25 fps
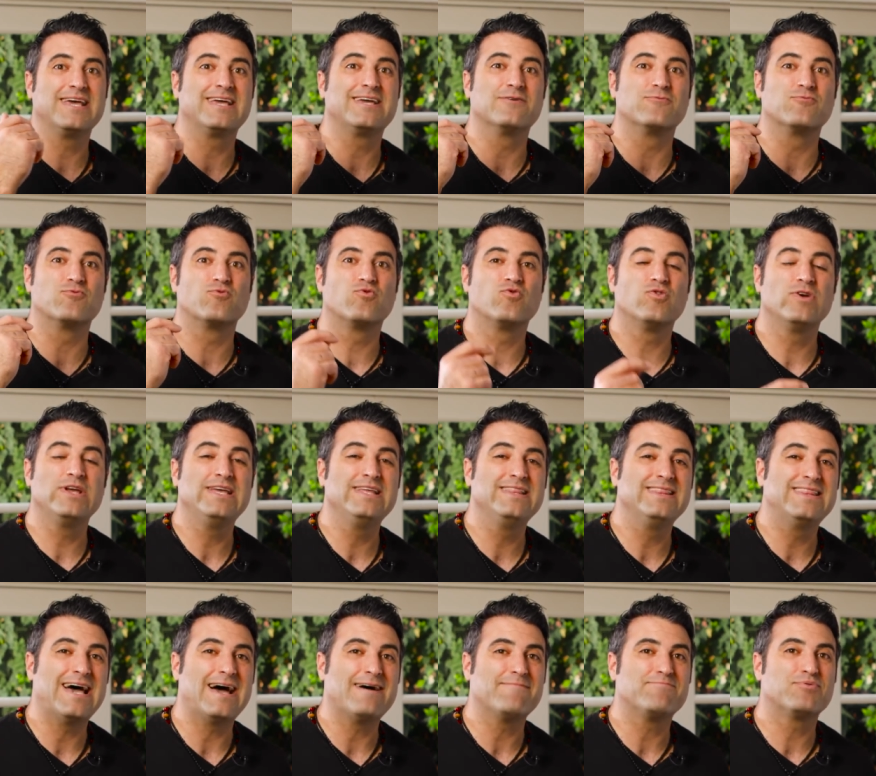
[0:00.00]
they could
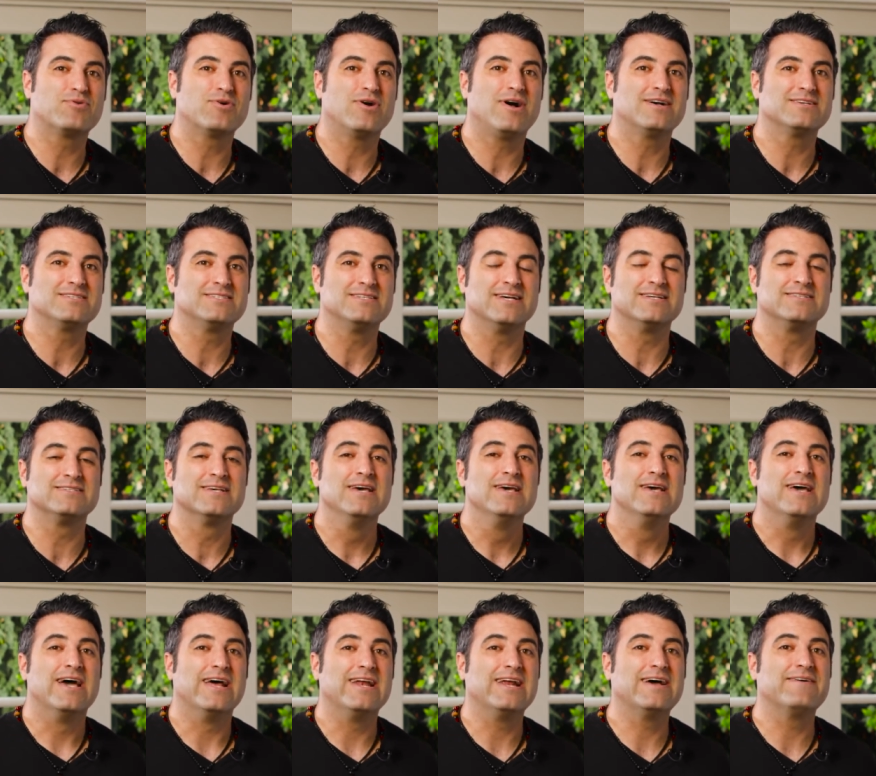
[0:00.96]
read that process
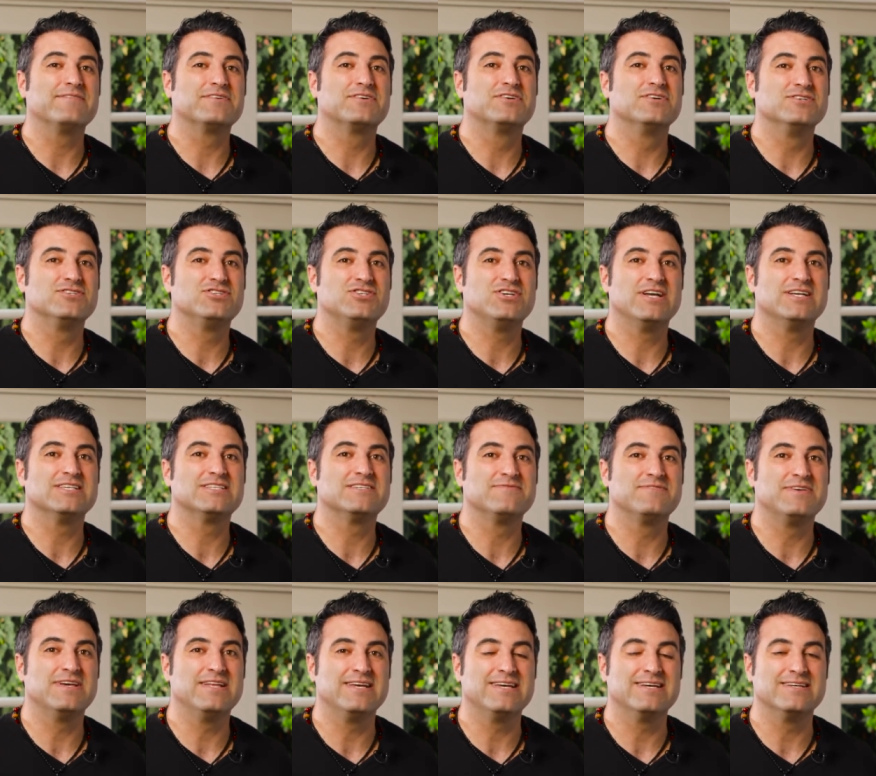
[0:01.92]
and have a good chance
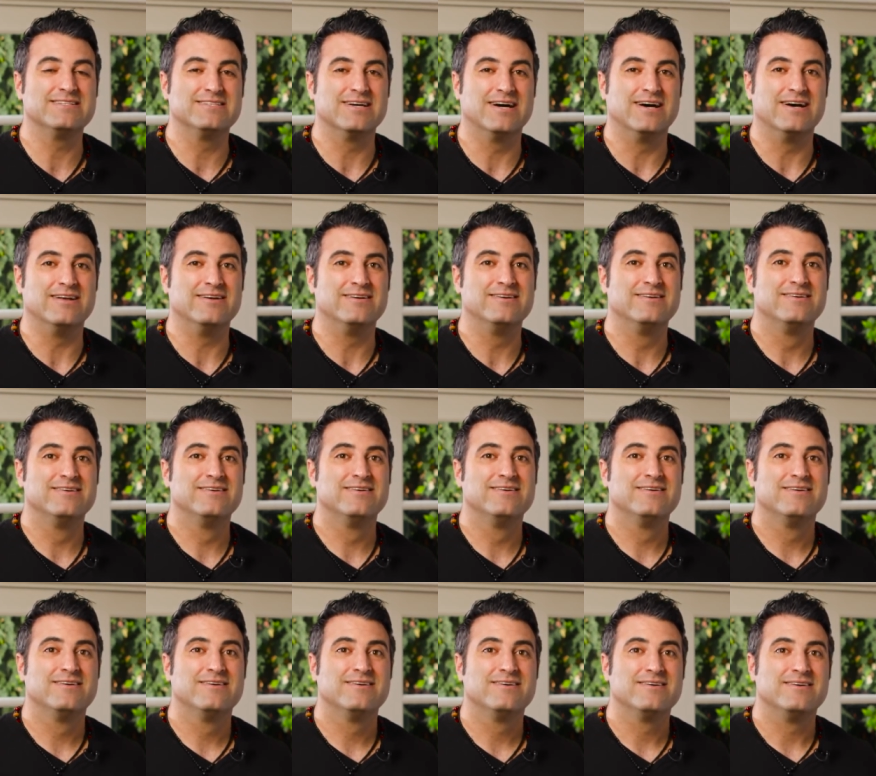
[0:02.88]
of getting it done.
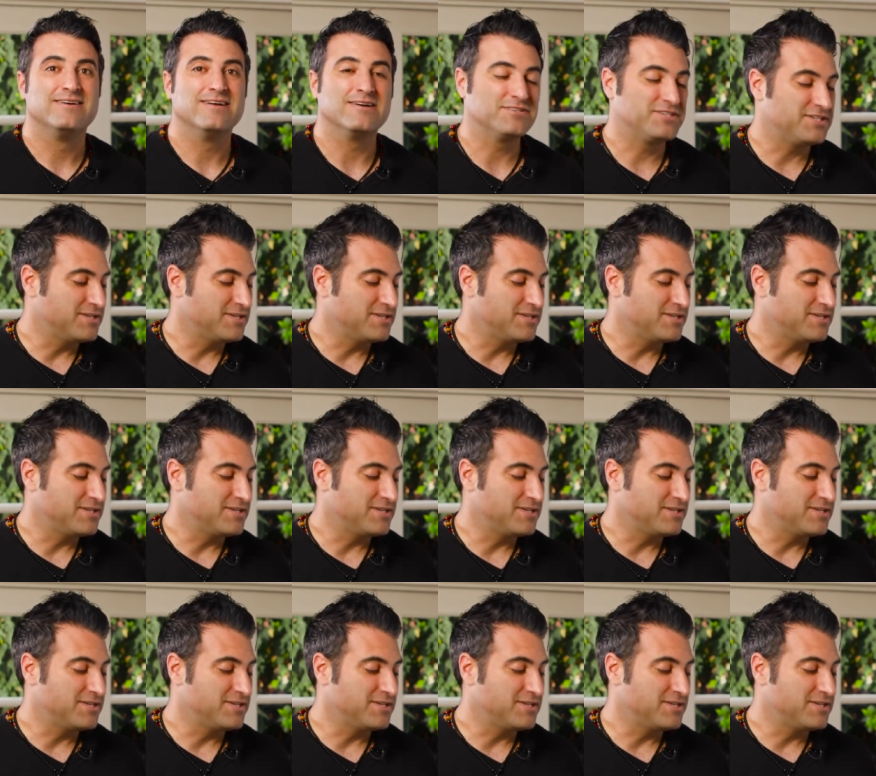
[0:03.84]
Now